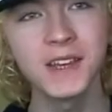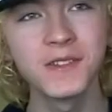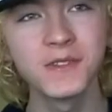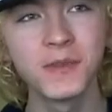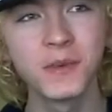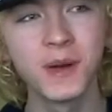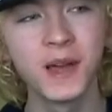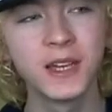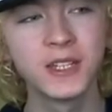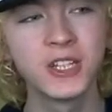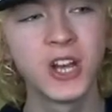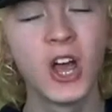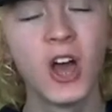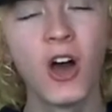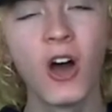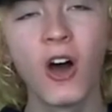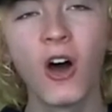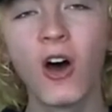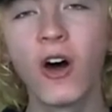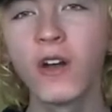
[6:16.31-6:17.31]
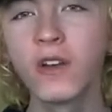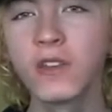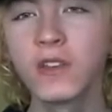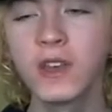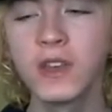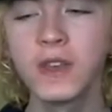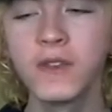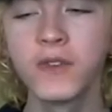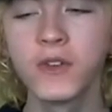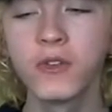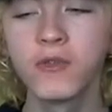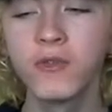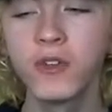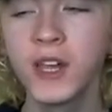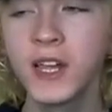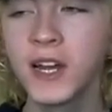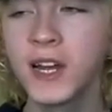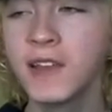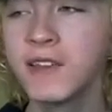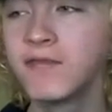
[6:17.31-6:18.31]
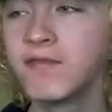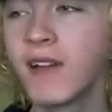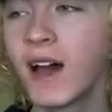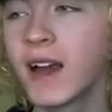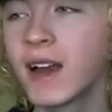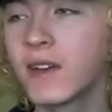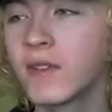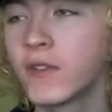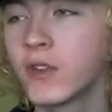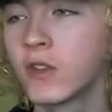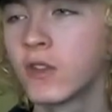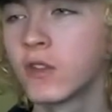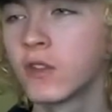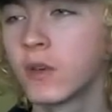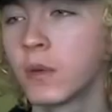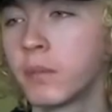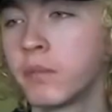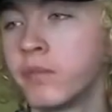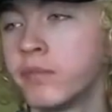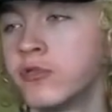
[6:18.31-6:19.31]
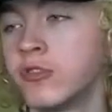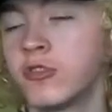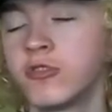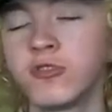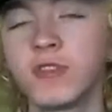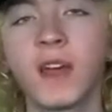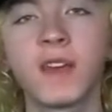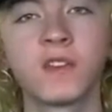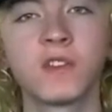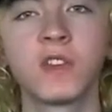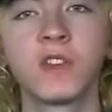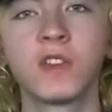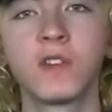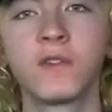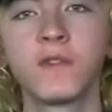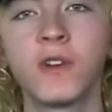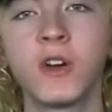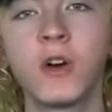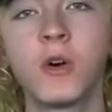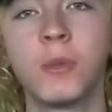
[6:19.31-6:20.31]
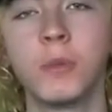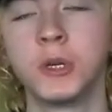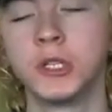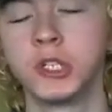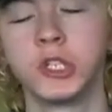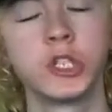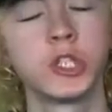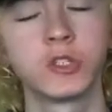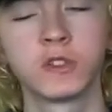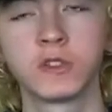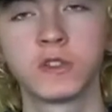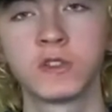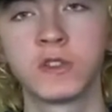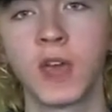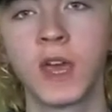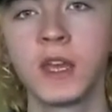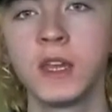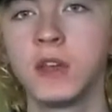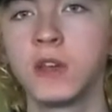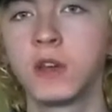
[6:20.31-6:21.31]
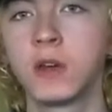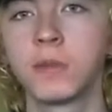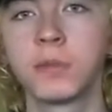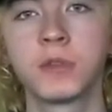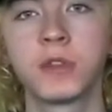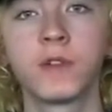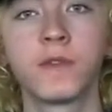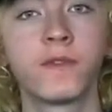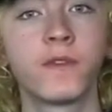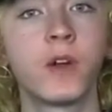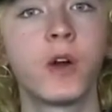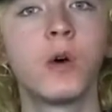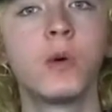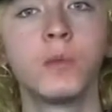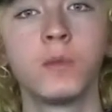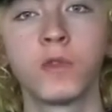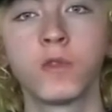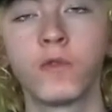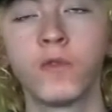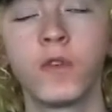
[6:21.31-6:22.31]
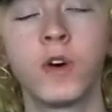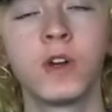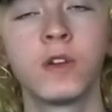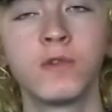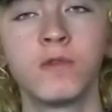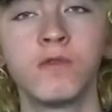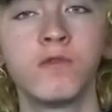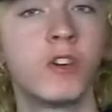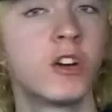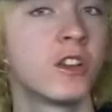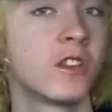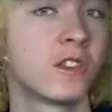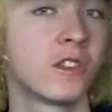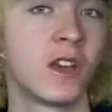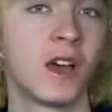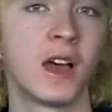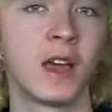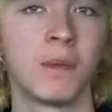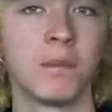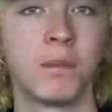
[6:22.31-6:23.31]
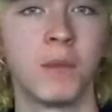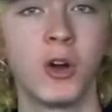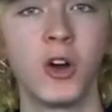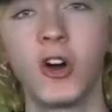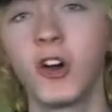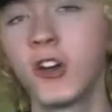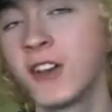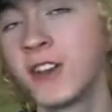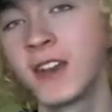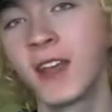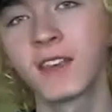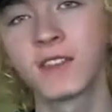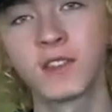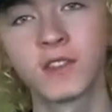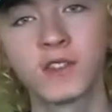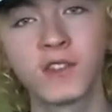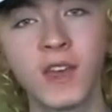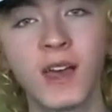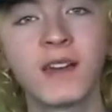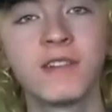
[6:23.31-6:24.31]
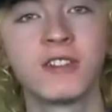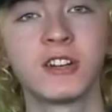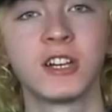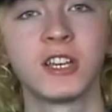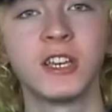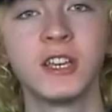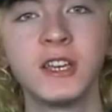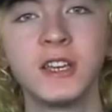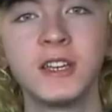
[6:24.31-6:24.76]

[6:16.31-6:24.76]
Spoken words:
of which aren't even really relevant to progressing the film and just take up the film's runtime unnecessarily.